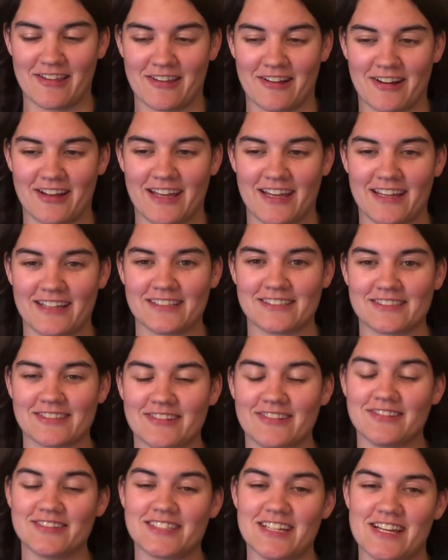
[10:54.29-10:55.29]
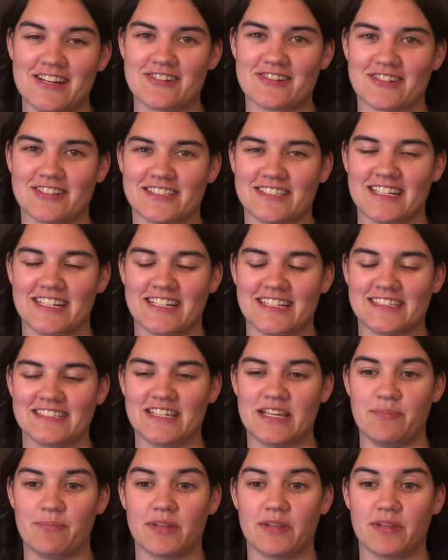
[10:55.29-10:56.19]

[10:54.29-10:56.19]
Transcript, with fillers: other kids. So it was interesting to see.